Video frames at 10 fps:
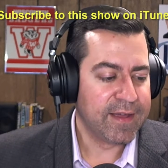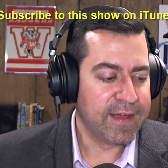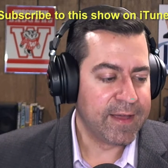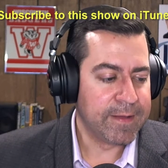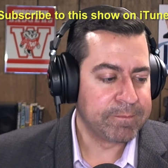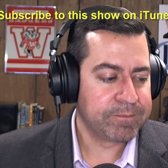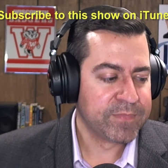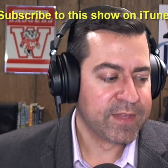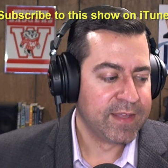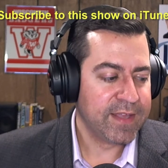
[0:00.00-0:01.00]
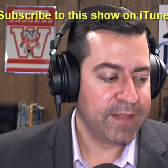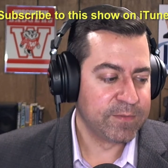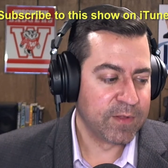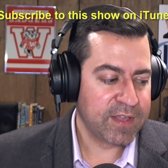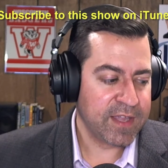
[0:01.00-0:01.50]
Um,
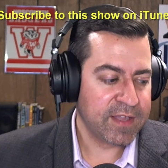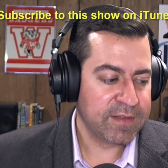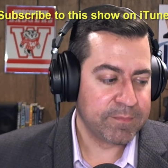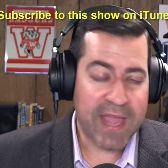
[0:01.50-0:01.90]
and looking